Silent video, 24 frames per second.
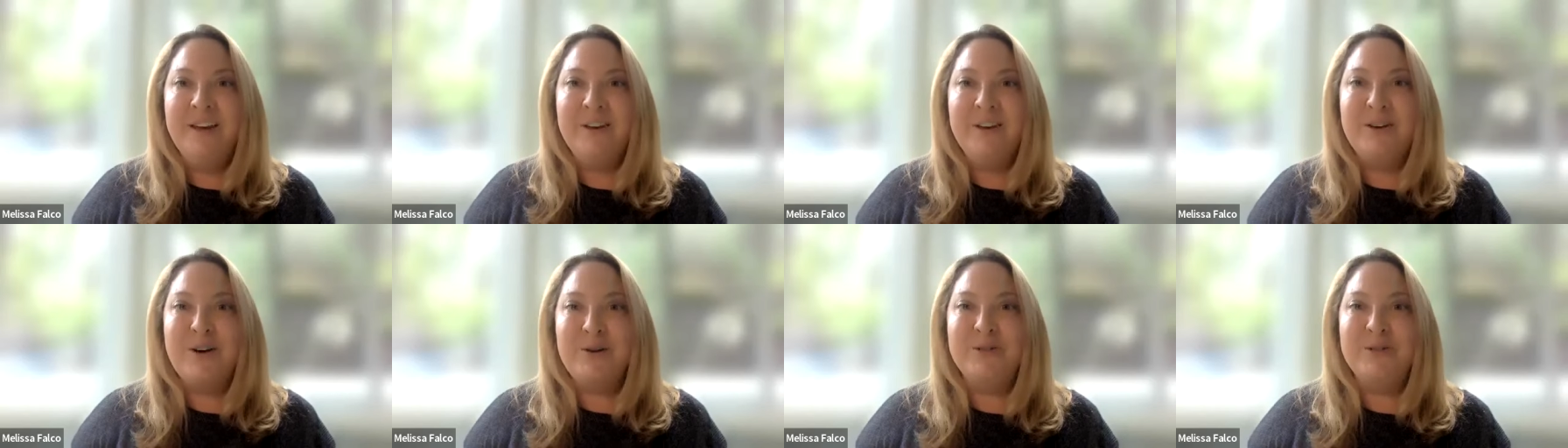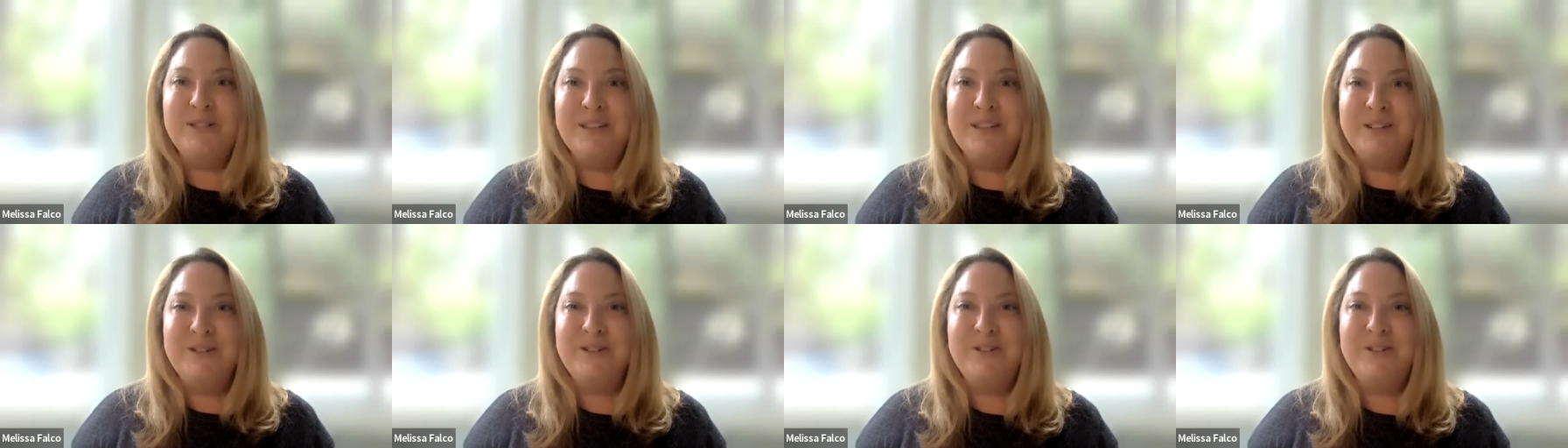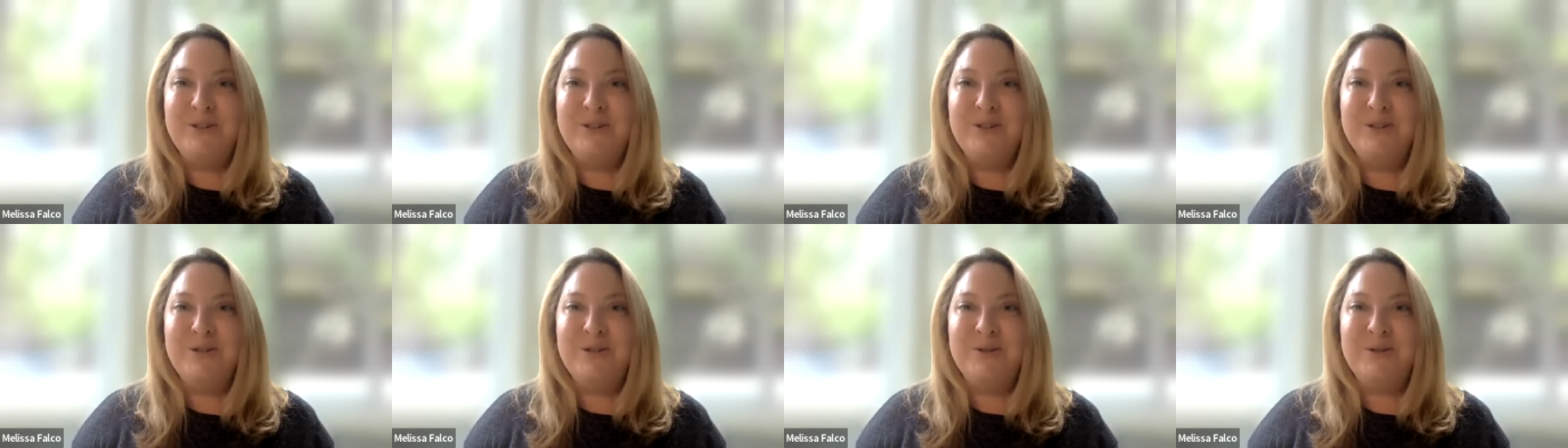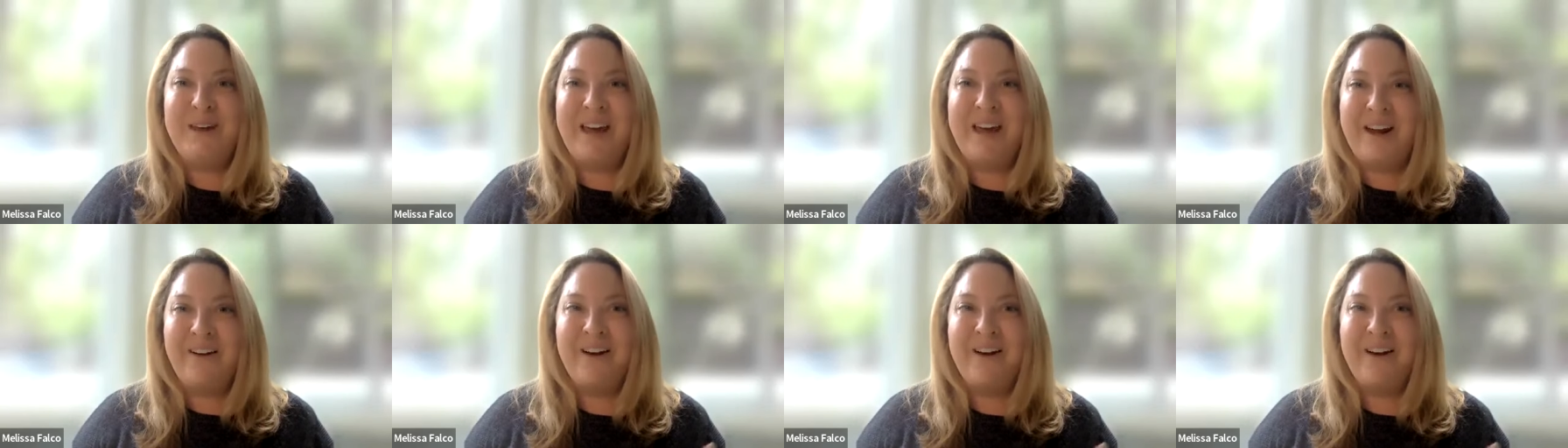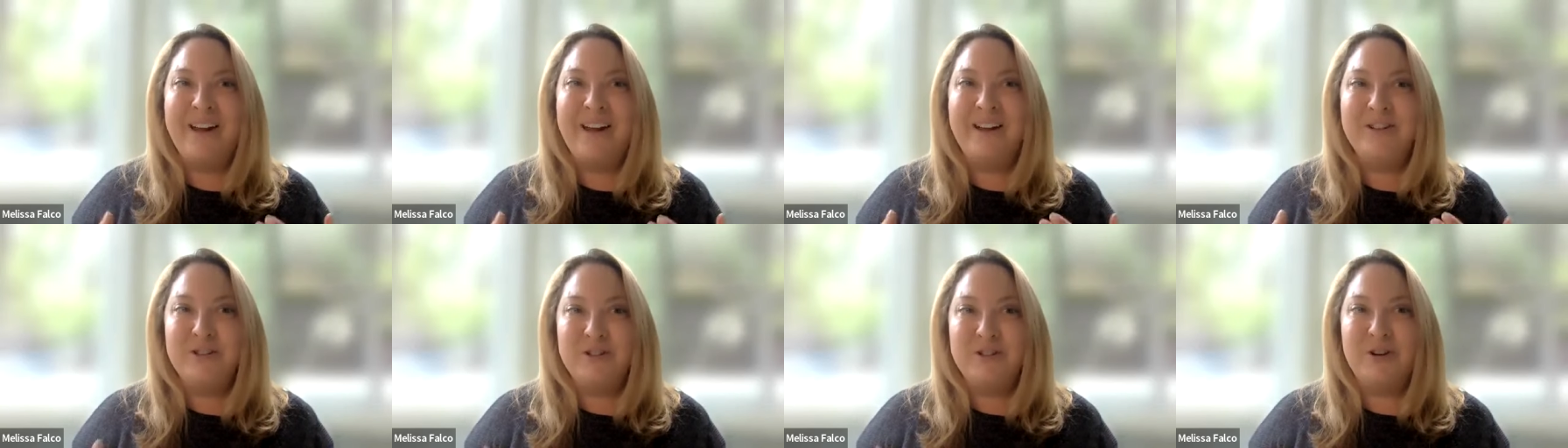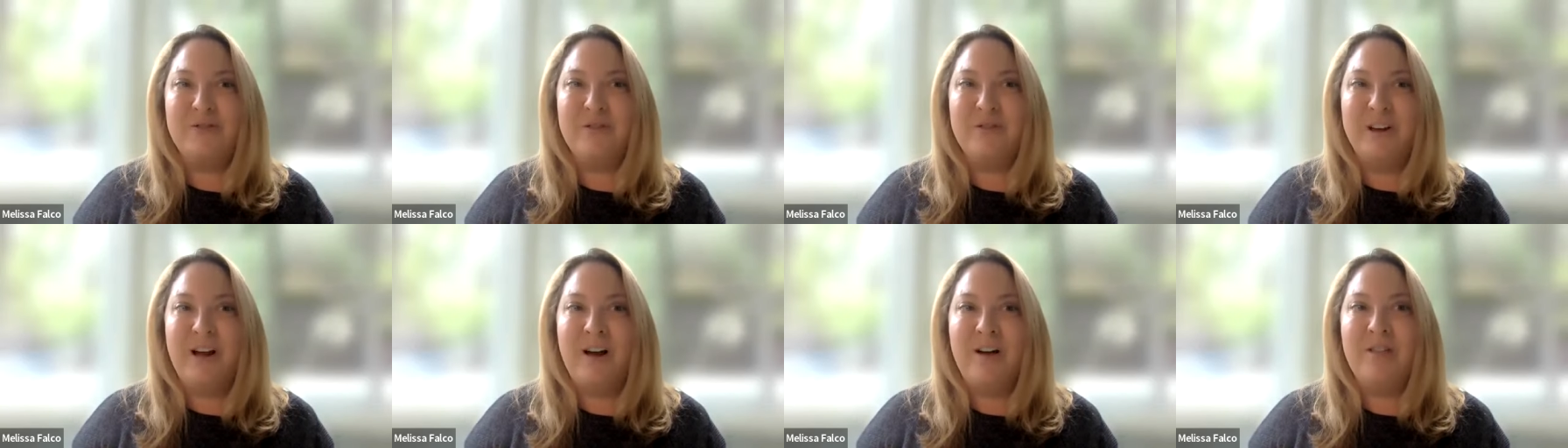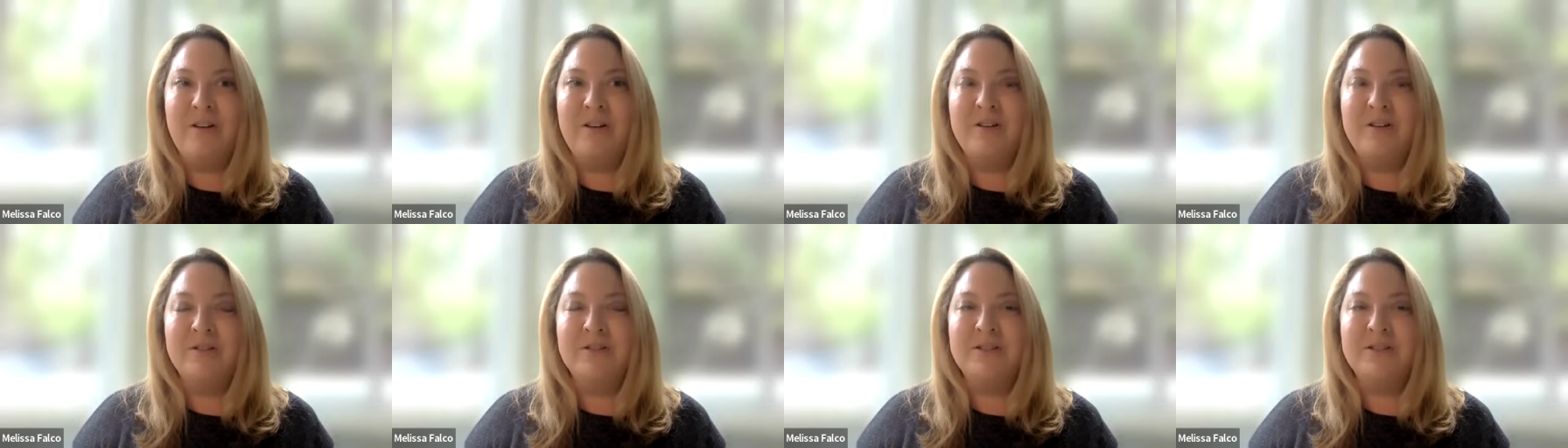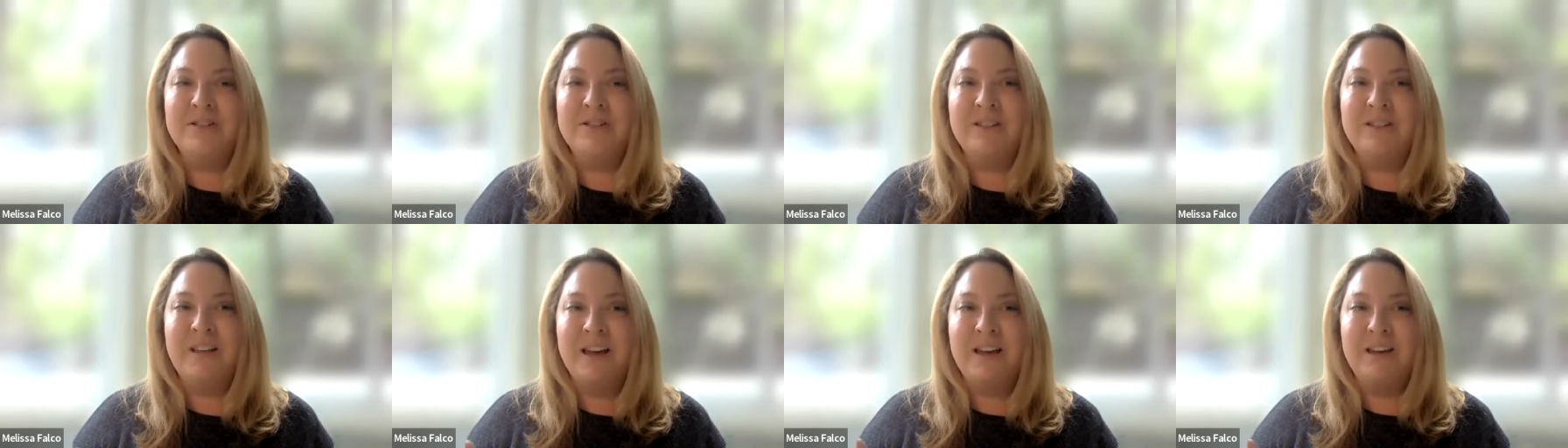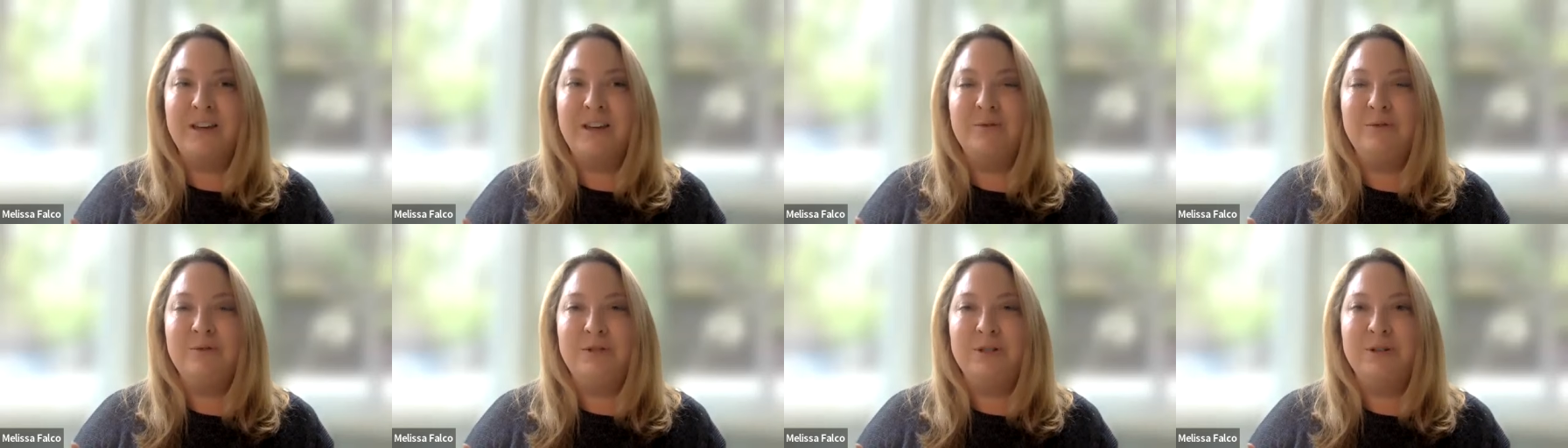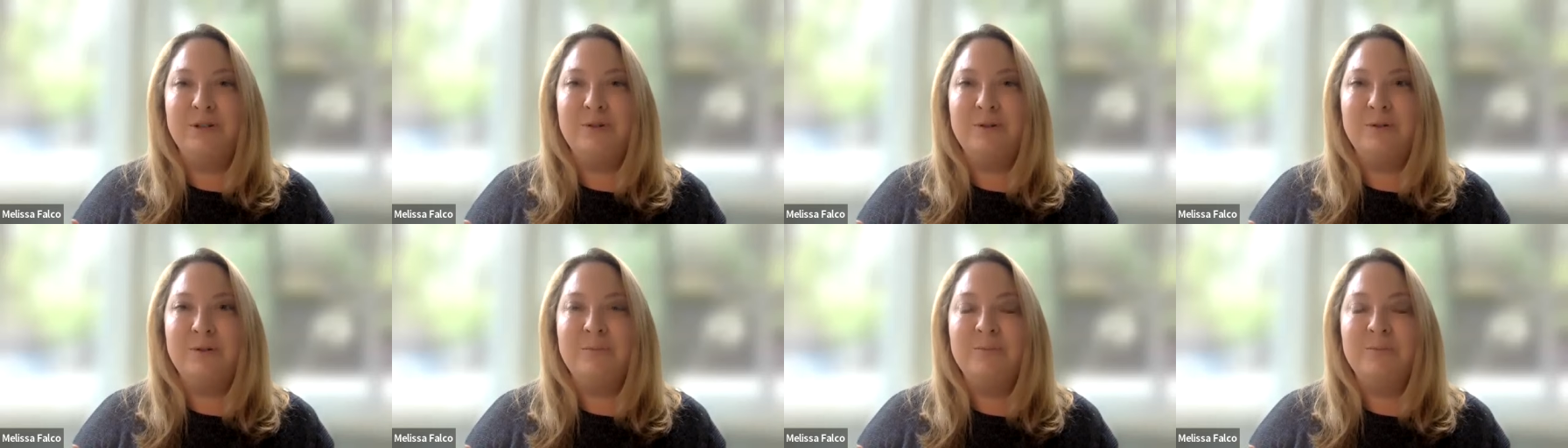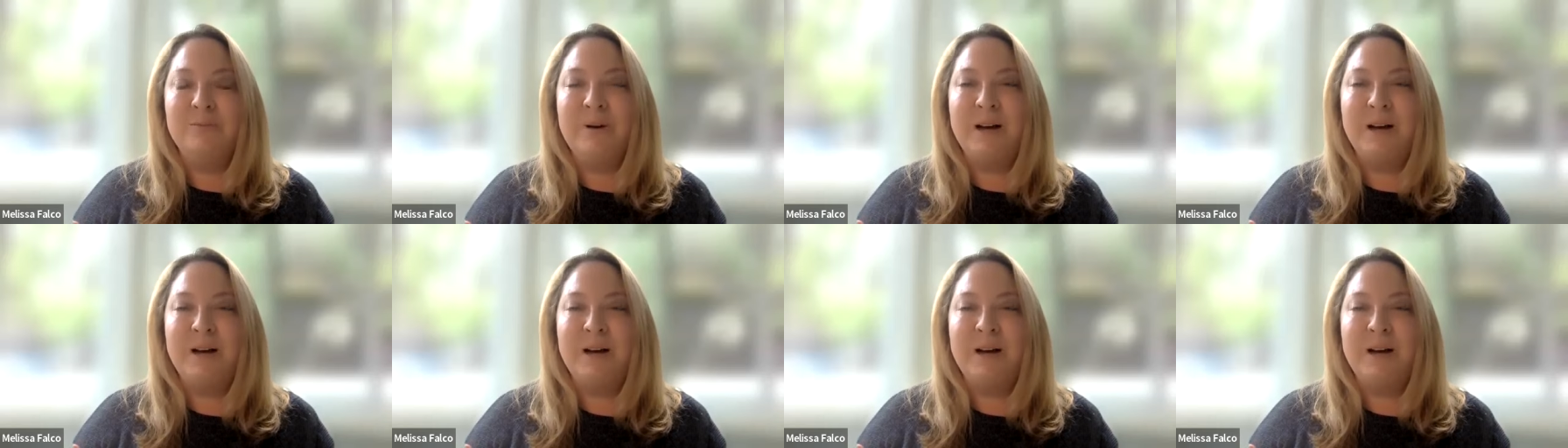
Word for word: goes into caring and serving others like you do.